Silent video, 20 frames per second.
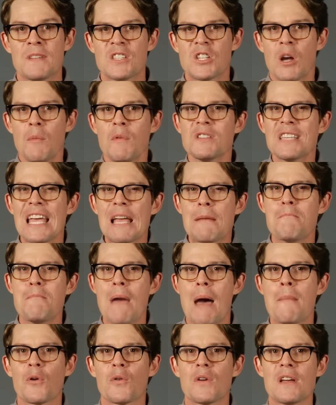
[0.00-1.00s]
It's almost like
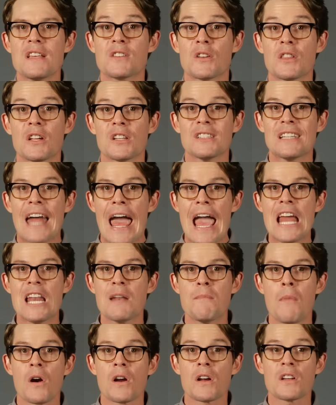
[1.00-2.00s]
memories are the
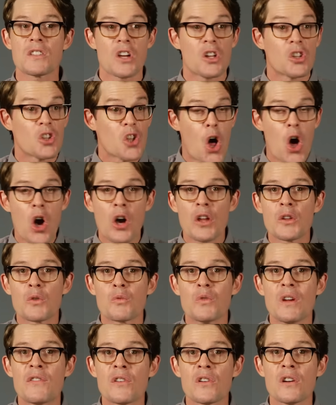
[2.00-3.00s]
landmarks along the
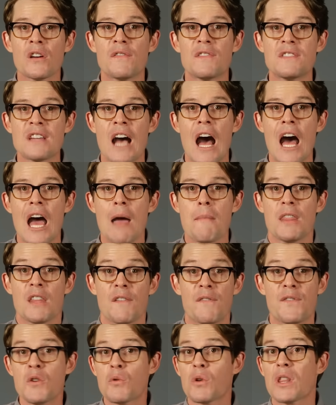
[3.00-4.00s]
river of time, and the
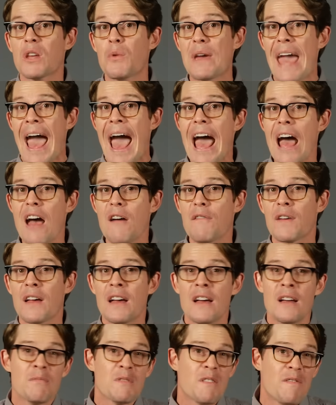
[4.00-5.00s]
fewer that we have,
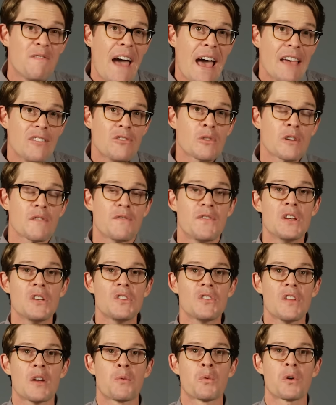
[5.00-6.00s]
the faster it
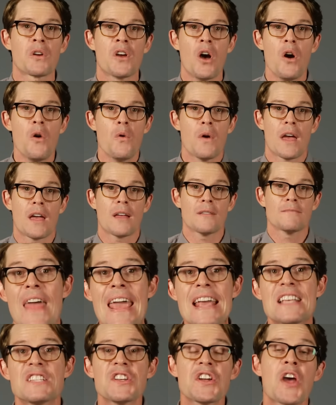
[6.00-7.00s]
feels like we're going.
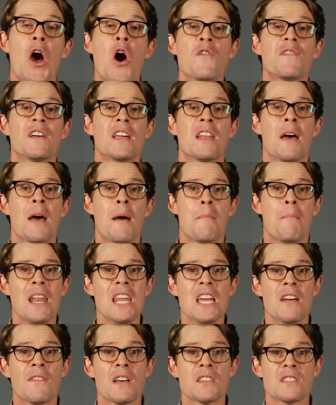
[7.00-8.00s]
Thanks to COVID,
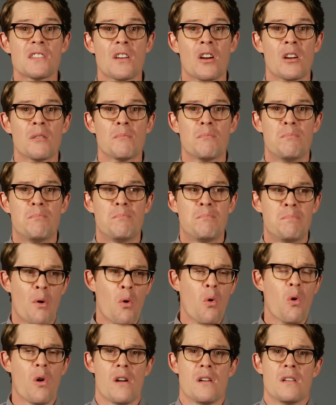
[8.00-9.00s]
many of us are
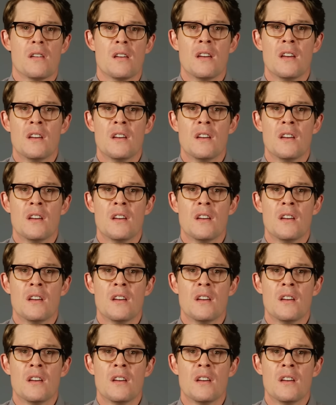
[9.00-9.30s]
bored,